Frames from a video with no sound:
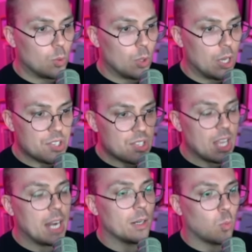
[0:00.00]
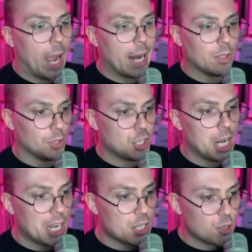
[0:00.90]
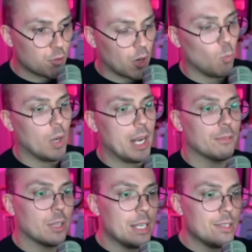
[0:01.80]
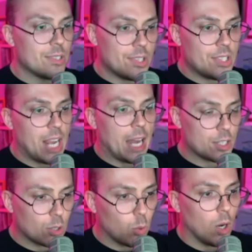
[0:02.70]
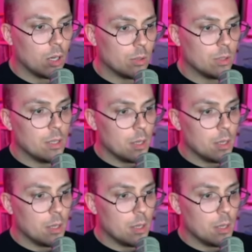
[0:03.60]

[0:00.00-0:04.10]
aesthetic radical change from whatever is the status quo